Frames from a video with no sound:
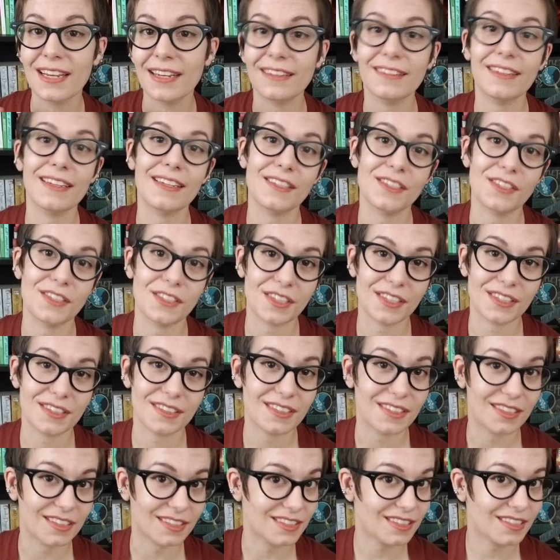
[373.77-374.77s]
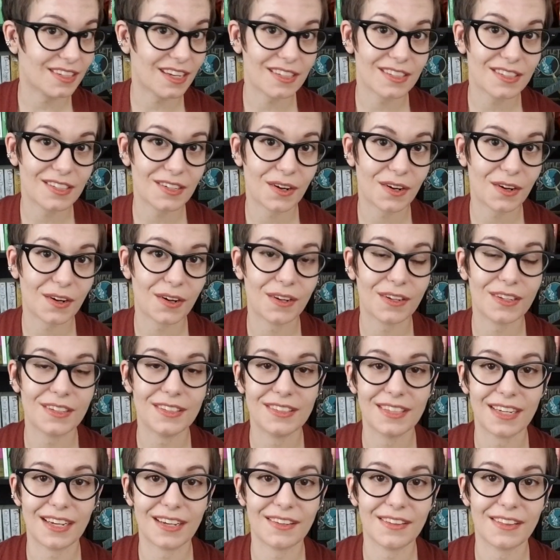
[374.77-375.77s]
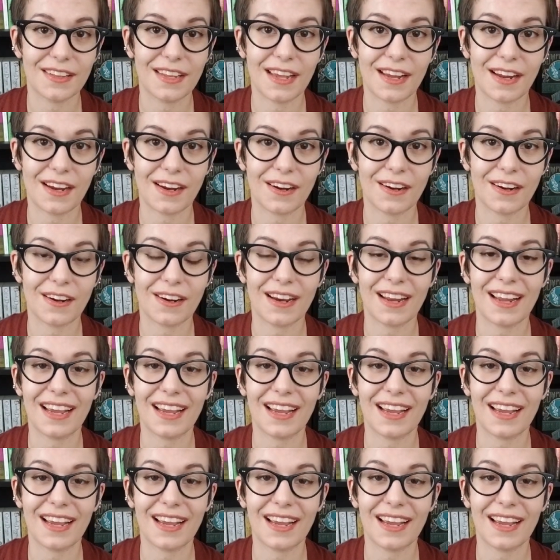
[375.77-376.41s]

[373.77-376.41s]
Let's just discuss it all down there.